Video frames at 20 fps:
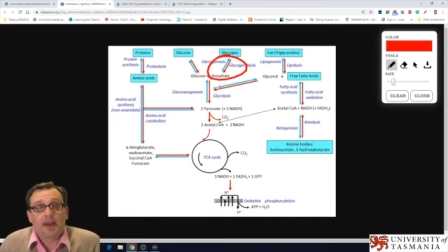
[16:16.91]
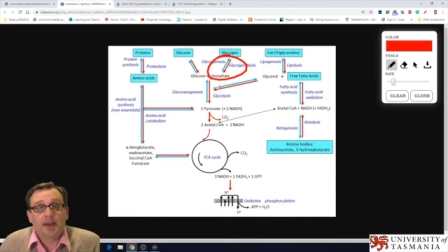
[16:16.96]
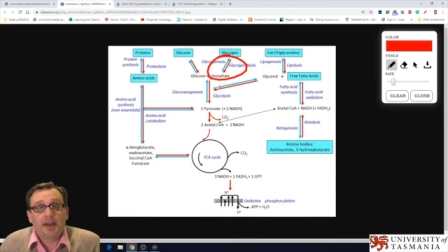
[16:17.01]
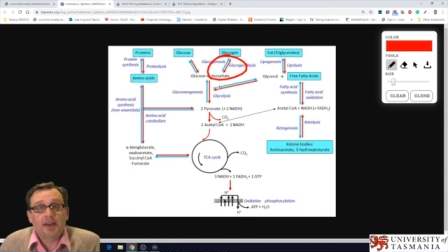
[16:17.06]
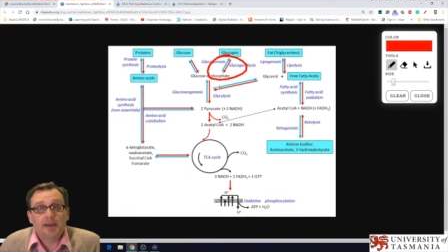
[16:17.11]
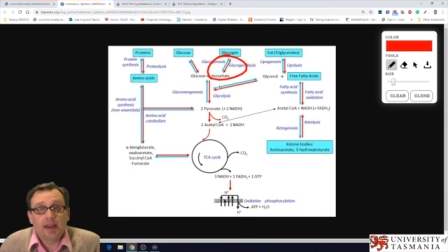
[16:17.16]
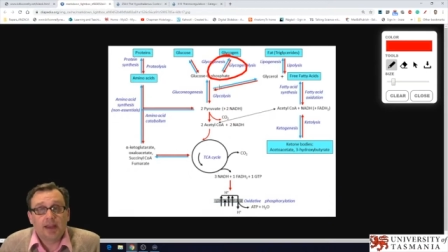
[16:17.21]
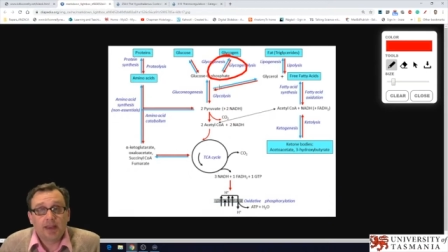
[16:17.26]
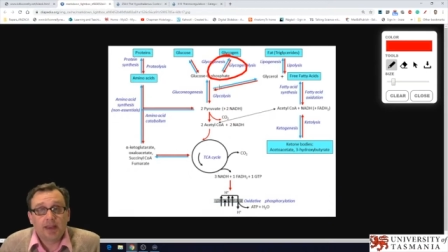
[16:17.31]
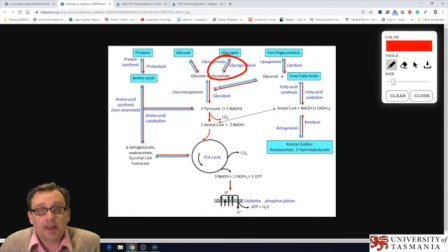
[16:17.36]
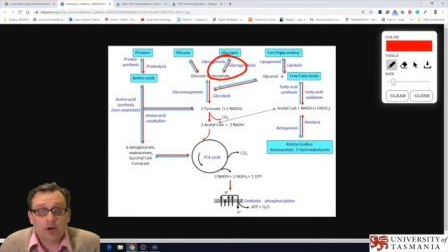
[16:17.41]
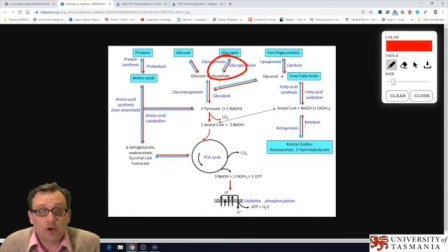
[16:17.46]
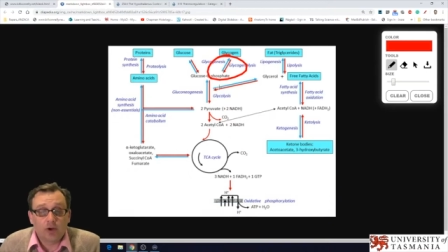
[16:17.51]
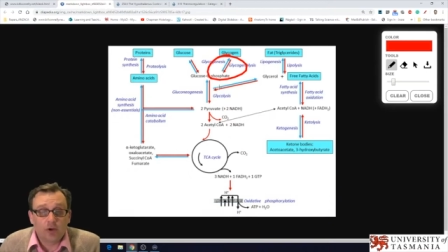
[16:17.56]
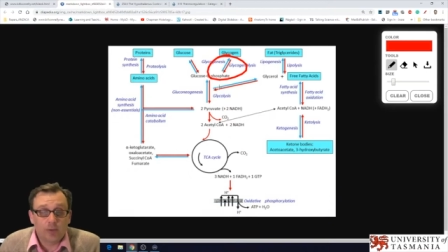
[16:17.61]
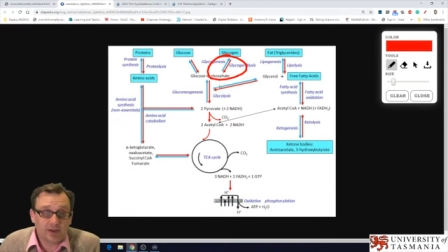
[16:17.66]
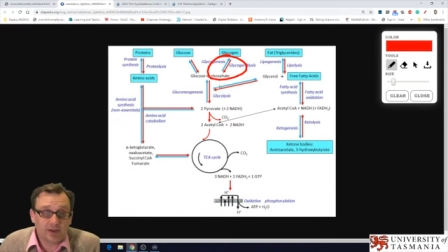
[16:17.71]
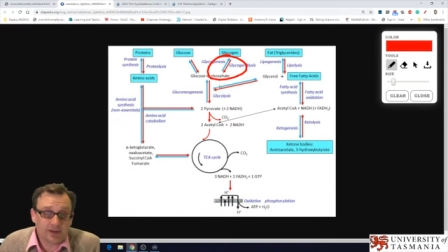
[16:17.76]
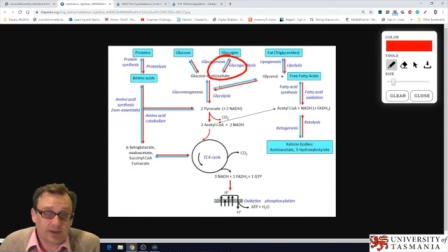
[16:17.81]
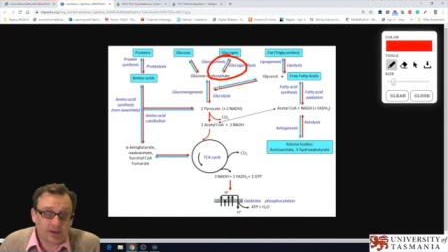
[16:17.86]
and
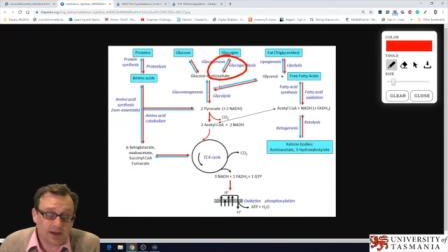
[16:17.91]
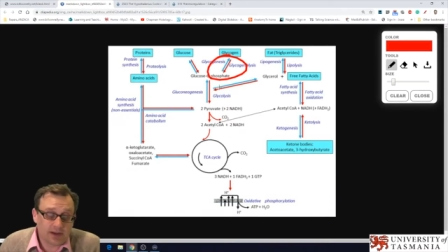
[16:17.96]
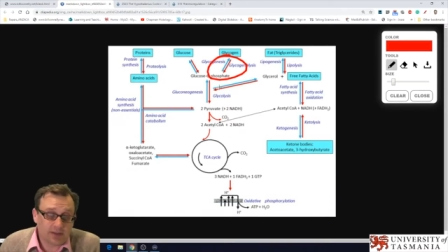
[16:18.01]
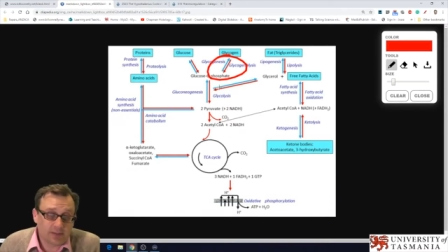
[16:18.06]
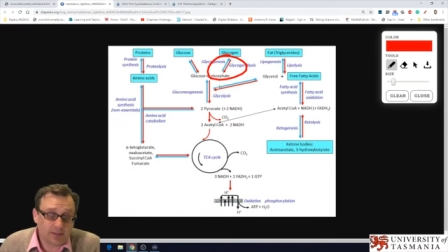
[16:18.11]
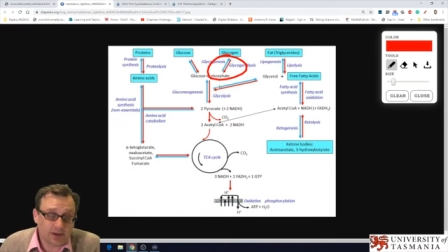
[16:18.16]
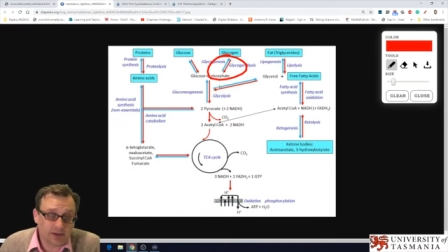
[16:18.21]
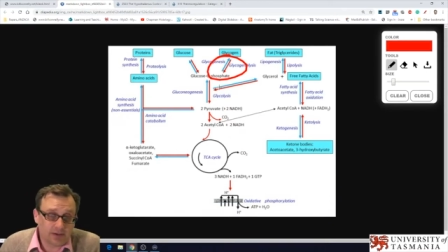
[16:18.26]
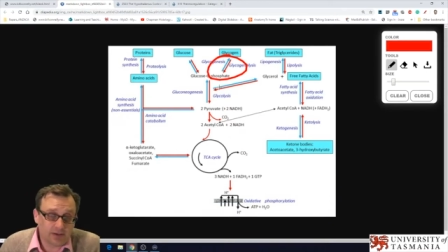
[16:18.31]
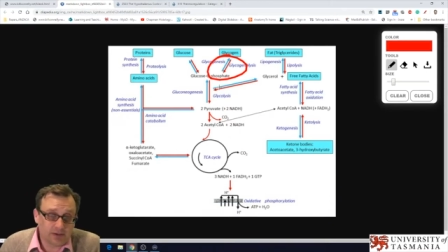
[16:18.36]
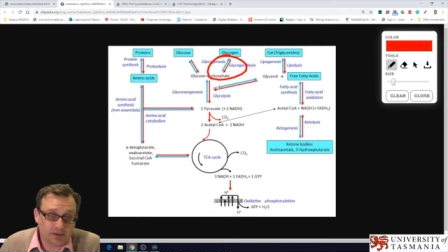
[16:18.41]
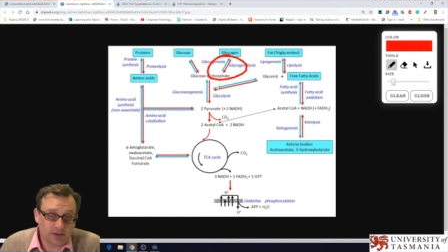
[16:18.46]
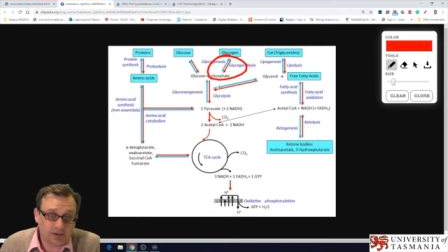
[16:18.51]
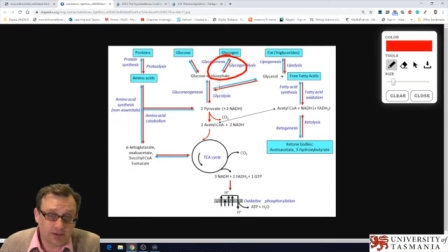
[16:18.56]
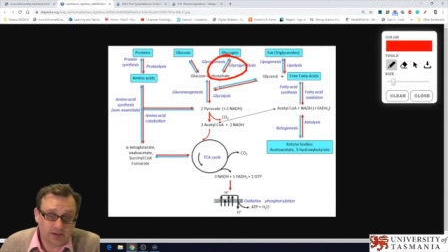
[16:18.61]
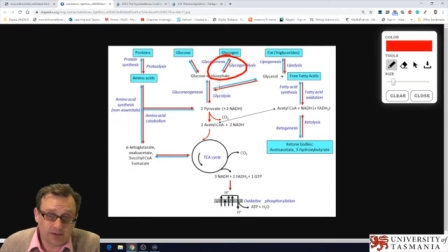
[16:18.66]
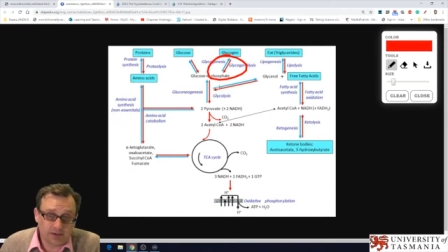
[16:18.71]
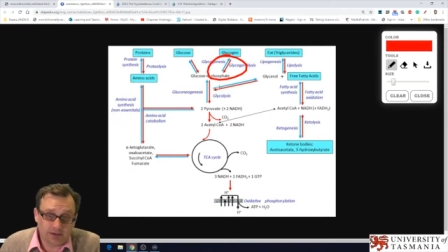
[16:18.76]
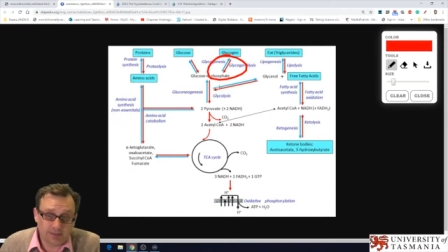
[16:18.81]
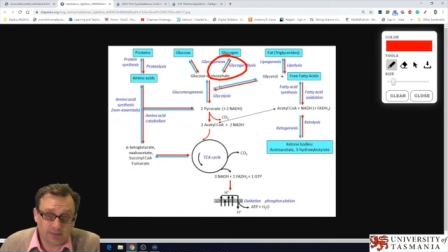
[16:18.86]
maintain that homeostatic
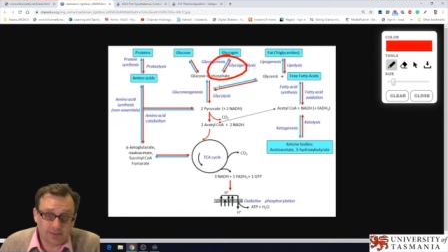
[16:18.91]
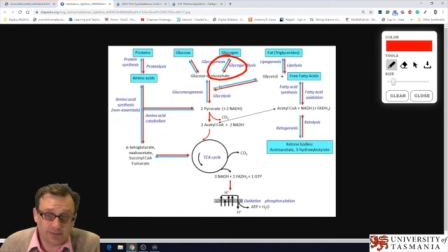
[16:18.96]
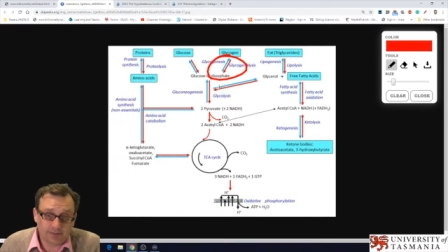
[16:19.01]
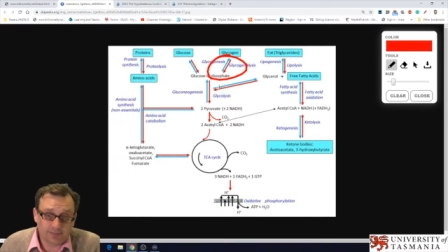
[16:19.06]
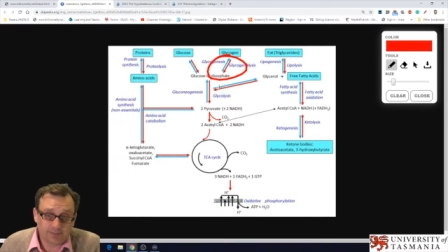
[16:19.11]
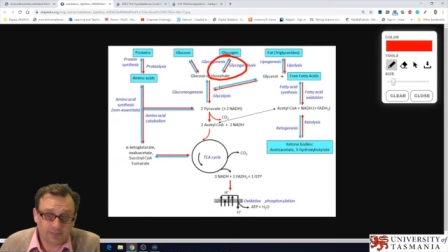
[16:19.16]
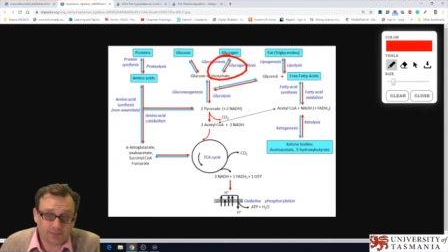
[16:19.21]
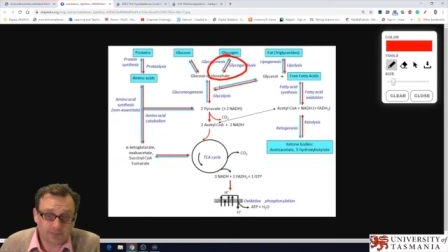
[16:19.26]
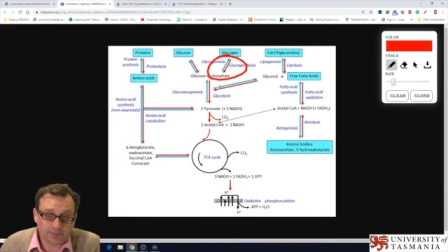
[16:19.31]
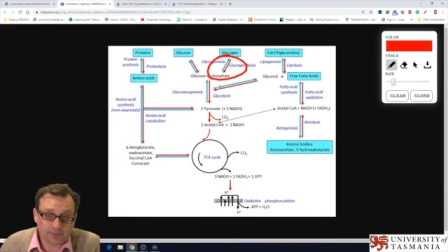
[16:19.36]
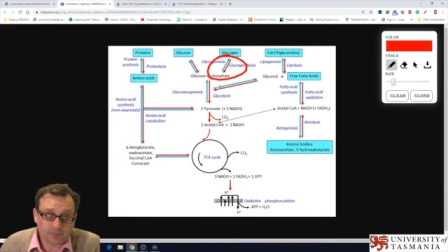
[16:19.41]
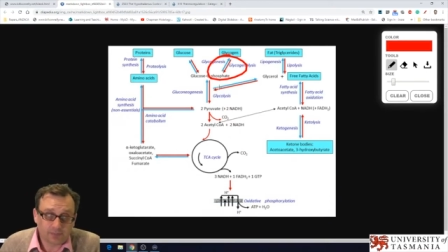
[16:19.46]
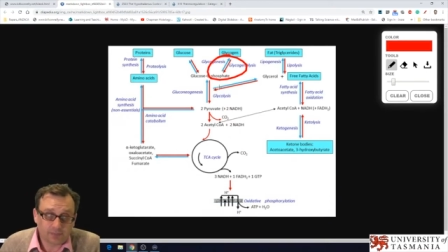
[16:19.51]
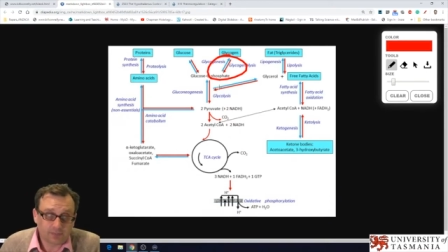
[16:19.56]
blood glucose level.